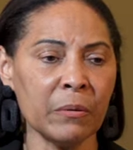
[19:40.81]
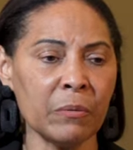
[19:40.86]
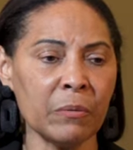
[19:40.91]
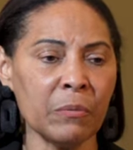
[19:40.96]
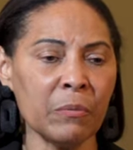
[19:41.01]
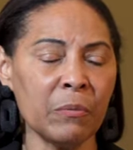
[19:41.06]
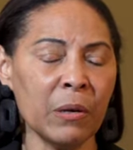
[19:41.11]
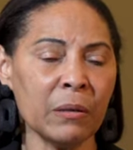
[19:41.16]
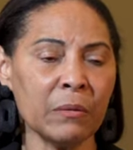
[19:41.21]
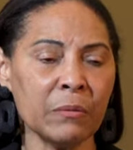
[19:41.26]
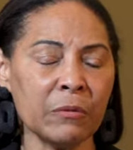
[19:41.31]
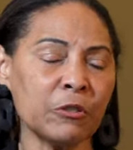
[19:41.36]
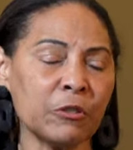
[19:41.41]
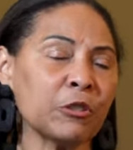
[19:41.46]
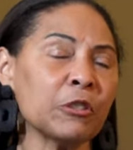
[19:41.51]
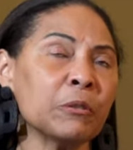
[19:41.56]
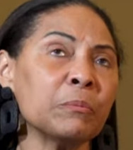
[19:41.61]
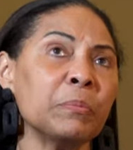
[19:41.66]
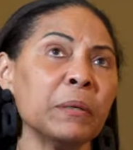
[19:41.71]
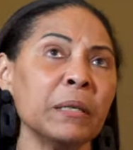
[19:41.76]
what
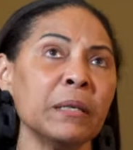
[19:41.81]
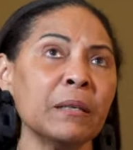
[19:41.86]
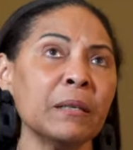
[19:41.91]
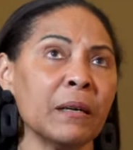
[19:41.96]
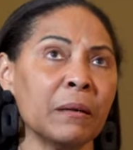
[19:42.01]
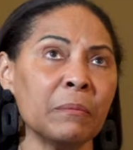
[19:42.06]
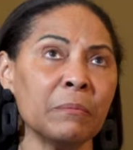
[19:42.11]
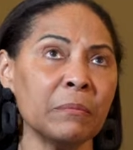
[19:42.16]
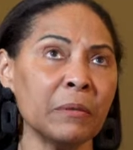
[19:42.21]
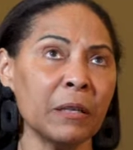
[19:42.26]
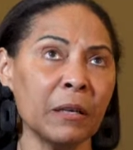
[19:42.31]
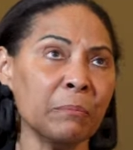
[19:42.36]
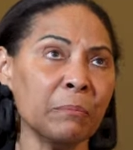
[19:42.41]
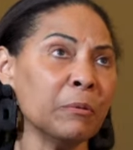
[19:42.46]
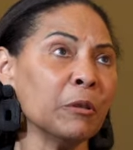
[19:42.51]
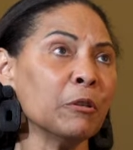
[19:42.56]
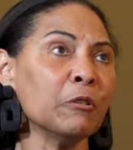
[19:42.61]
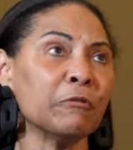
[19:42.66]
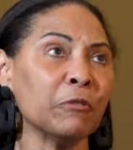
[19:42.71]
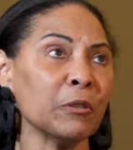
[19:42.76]
should be a
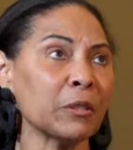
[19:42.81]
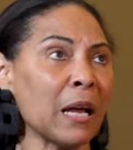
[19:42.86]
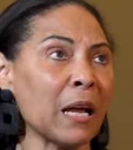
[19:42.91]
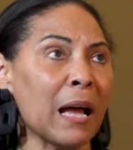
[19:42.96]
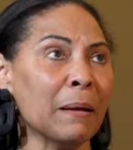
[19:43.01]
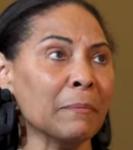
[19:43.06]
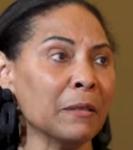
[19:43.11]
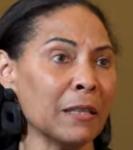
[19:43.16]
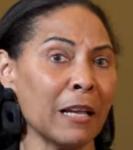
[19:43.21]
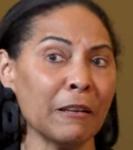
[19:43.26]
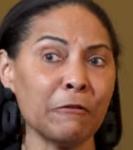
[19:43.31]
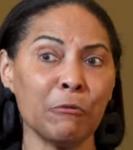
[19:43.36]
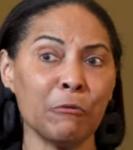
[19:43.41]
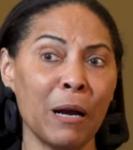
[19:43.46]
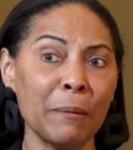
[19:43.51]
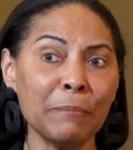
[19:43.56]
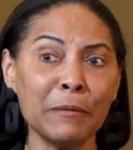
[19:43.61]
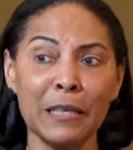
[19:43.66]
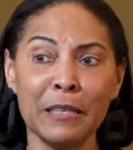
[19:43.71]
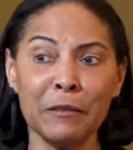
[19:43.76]
beautiful time in life where
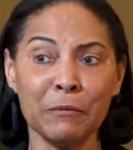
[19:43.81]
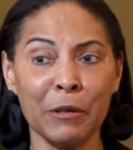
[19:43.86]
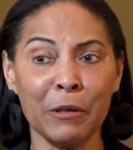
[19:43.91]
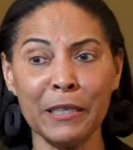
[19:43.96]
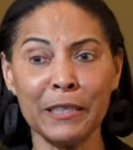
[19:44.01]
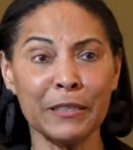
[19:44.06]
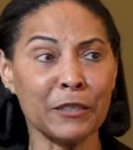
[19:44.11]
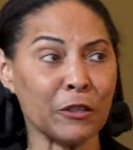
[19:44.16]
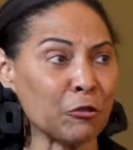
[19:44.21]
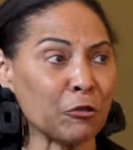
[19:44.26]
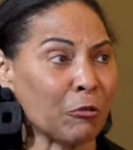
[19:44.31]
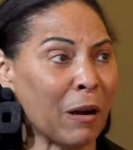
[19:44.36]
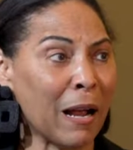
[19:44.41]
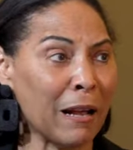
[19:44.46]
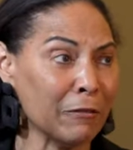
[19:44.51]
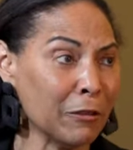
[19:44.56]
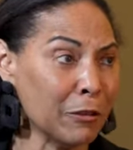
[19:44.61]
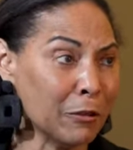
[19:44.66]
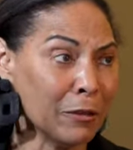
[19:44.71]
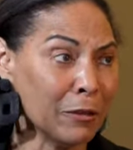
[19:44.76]
I'm getting ready to
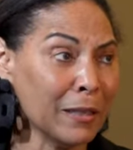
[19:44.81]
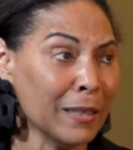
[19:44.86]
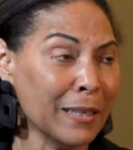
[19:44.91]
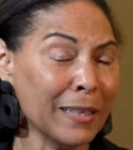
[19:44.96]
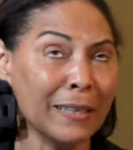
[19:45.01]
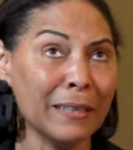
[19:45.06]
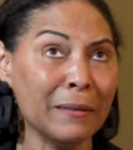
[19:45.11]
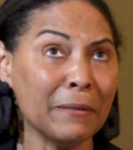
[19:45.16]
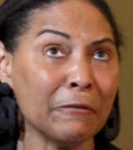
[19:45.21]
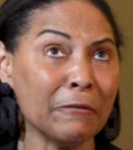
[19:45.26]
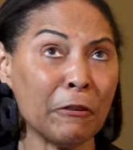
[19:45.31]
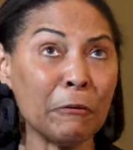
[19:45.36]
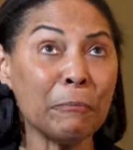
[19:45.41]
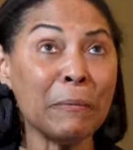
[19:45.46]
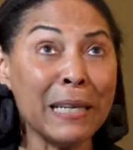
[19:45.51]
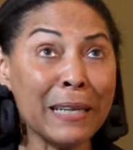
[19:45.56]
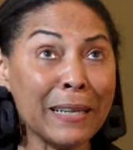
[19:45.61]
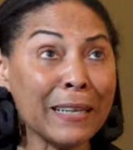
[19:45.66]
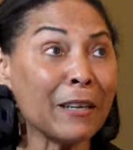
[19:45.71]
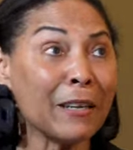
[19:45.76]
travel. For
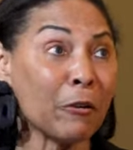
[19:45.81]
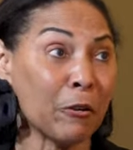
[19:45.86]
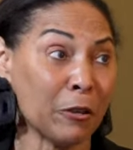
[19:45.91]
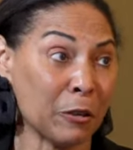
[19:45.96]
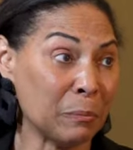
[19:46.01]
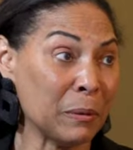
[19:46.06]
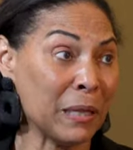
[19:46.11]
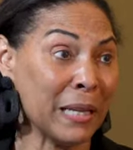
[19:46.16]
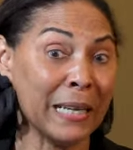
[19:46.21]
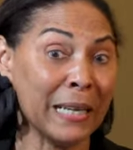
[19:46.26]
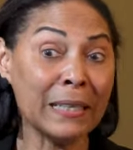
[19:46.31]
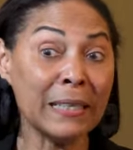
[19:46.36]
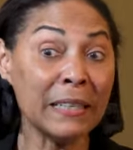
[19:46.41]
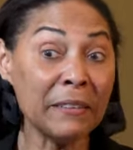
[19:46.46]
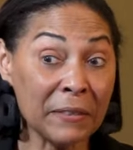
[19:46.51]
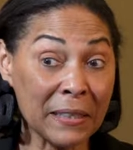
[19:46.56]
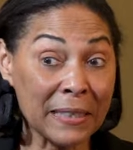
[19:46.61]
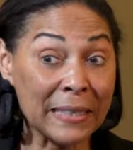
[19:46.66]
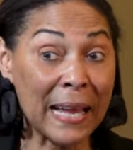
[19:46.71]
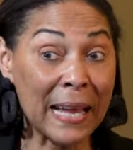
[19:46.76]
me to get on a plane,
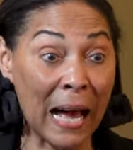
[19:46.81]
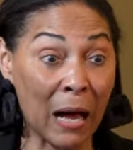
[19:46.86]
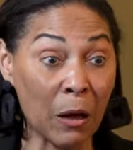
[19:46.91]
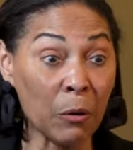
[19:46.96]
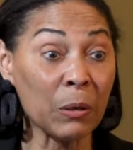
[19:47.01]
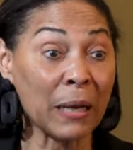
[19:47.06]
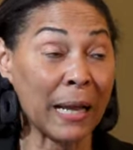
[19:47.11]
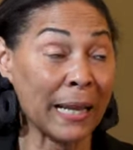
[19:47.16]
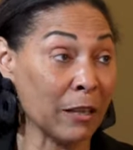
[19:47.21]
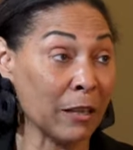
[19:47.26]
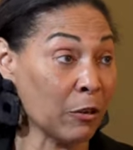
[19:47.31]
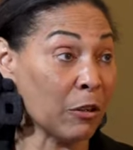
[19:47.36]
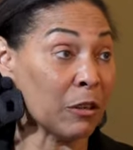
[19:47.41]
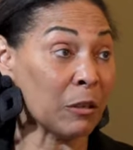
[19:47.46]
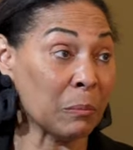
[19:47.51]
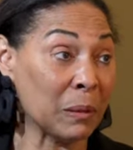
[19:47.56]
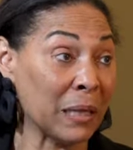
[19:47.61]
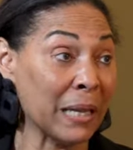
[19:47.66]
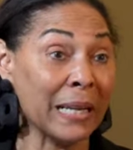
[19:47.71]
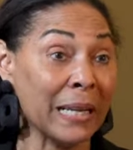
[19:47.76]
even now when I get on a
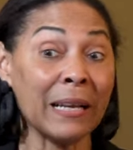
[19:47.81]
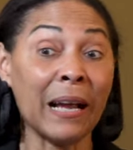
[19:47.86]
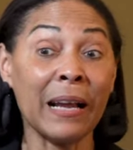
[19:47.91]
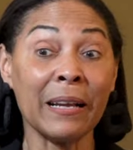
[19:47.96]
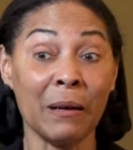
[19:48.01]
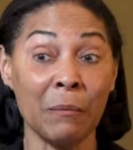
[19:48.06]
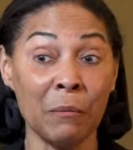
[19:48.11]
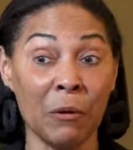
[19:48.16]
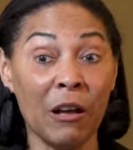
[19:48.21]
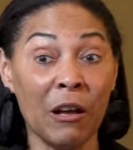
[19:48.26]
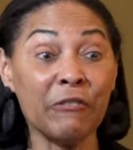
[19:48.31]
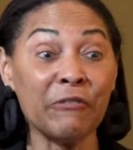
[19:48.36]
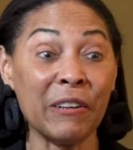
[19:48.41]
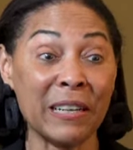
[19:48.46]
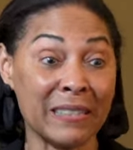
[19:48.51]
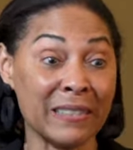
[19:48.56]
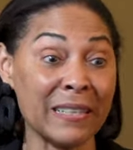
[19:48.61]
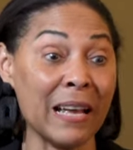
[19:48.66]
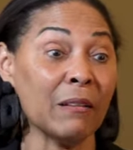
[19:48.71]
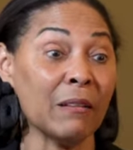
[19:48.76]
plane, I come off, I
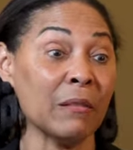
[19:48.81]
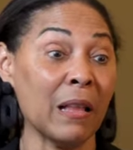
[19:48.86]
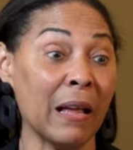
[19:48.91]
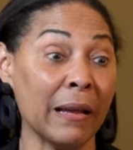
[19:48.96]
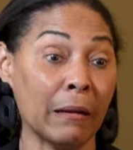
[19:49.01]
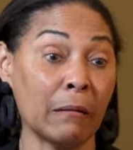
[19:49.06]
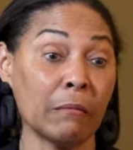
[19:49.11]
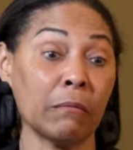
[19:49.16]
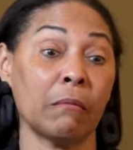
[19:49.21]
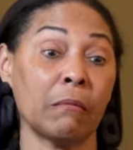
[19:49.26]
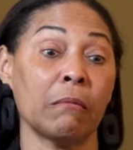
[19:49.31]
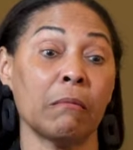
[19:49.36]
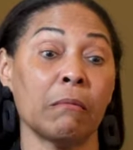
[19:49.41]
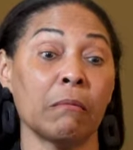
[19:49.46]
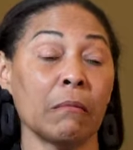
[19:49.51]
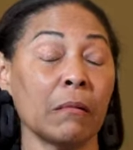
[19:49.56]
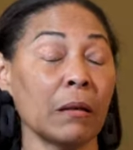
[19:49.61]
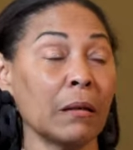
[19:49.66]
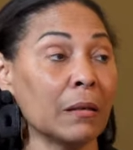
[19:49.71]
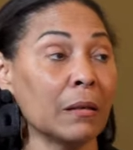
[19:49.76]
sound like,
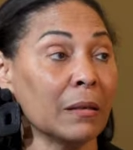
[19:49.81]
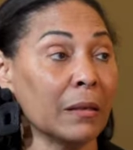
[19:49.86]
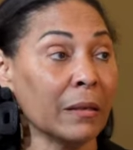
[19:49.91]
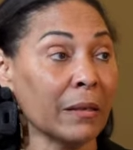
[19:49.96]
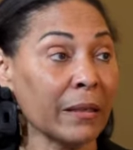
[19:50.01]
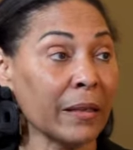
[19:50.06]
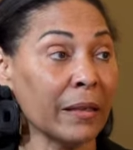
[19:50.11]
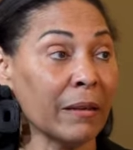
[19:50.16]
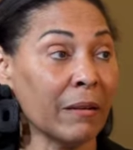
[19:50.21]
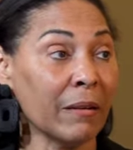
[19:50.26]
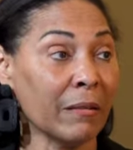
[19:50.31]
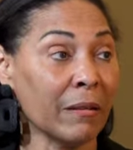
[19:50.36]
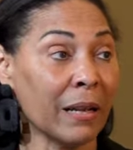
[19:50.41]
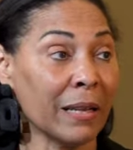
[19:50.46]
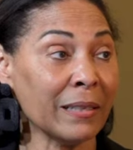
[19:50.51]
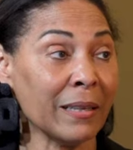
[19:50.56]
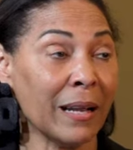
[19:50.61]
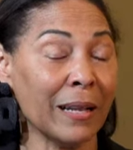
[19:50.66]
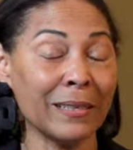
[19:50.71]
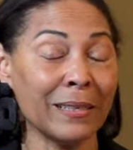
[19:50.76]

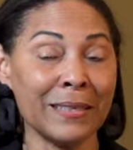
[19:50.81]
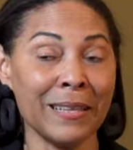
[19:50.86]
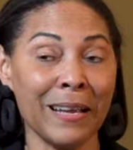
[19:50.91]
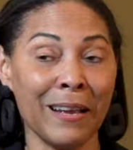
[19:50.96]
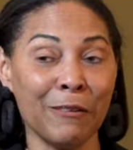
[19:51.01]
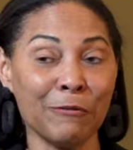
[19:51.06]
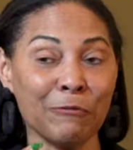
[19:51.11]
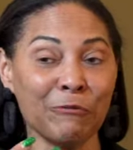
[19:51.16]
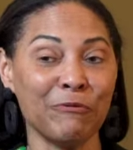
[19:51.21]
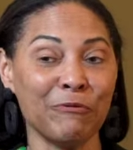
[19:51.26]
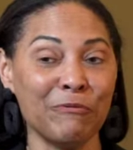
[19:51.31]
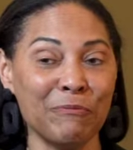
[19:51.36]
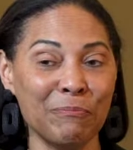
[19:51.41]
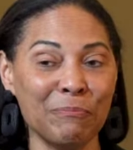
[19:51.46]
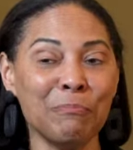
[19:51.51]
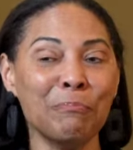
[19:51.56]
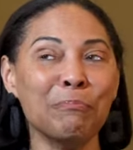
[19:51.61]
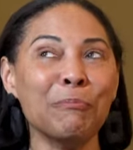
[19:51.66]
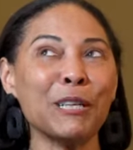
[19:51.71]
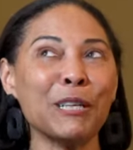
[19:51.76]
I sound
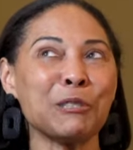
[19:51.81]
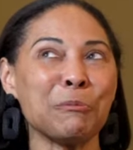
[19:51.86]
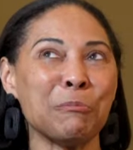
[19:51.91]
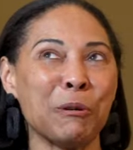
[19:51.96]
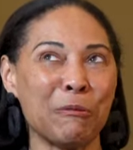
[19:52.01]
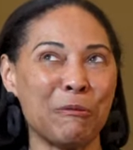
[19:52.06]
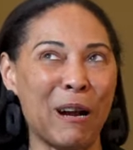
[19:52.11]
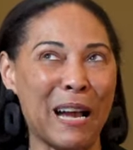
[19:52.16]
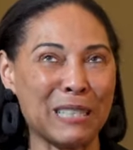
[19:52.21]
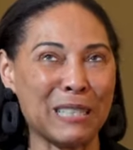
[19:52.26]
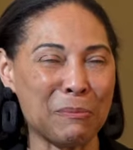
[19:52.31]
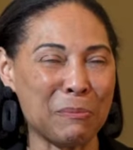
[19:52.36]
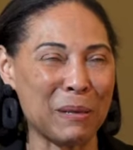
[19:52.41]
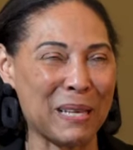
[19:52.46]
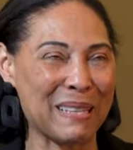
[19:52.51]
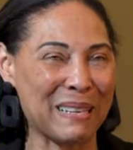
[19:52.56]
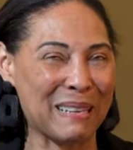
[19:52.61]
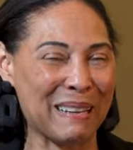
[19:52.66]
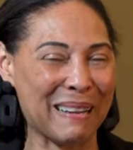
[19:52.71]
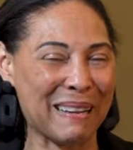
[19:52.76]
much more raspy
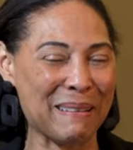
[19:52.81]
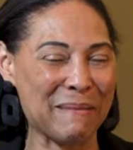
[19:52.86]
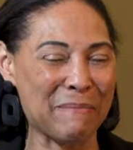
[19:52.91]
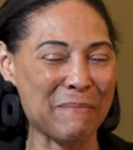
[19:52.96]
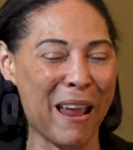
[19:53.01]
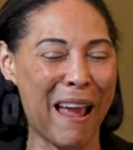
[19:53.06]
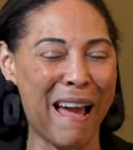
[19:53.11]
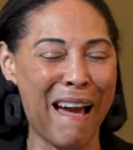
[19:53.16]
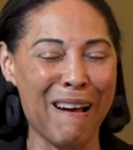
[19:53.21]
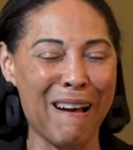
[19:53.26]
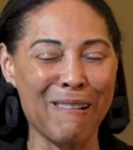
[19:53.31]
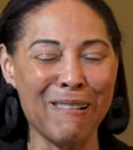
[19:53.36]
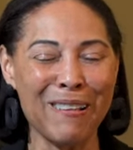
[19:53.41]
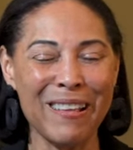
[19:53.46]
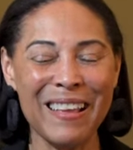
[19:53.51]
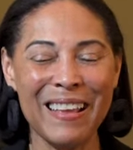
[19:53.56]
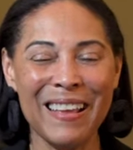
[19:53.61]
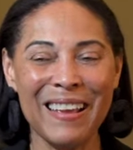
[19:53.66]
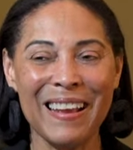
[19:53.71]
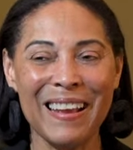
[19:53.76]
than I am now.
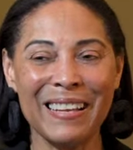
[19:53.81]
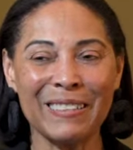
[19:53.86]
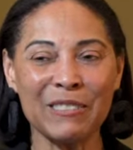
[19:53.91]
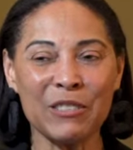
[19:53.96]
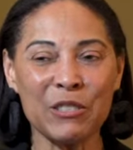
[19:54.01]
And